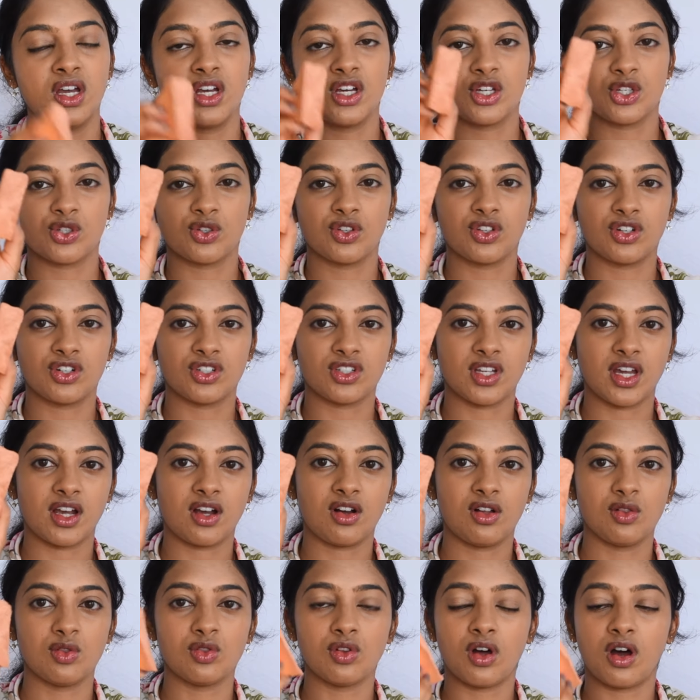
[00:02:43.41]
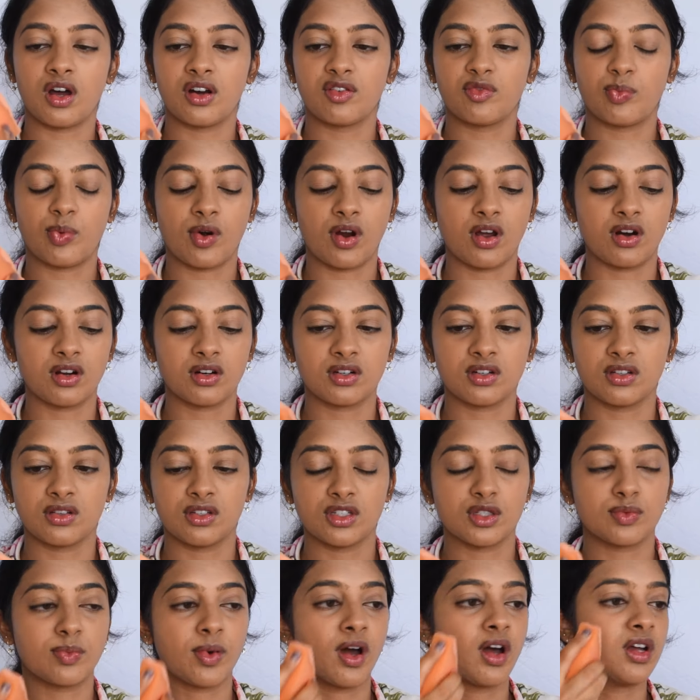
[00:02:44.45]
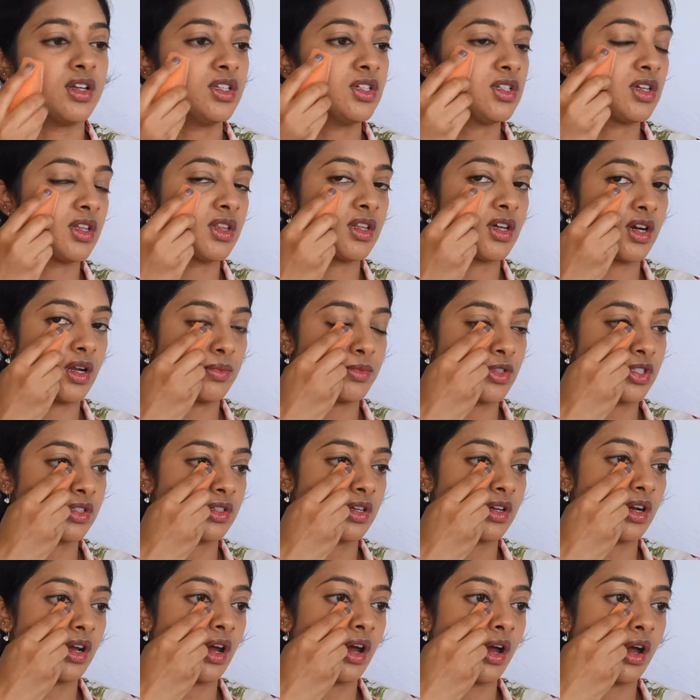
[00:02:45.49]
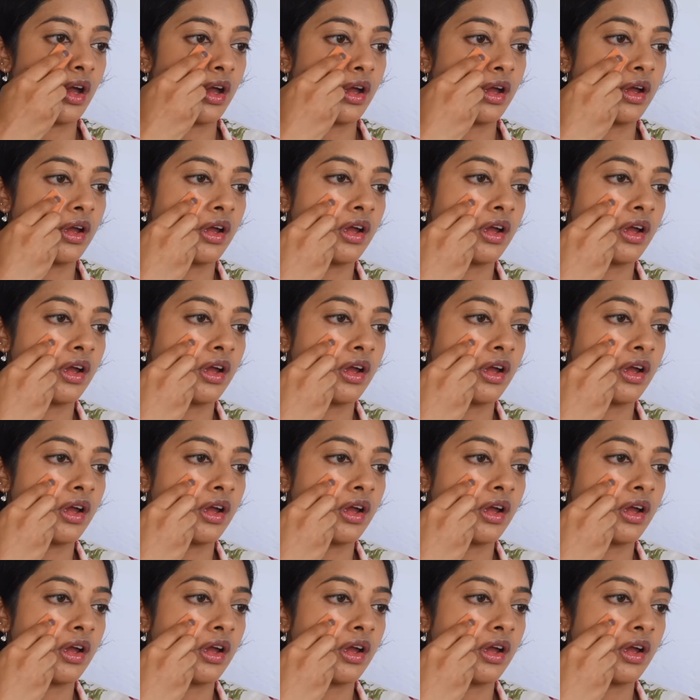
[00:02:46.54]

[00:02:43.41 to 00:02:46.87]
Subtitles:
so there's like a lot of product on the sponge, and then I'm just gonna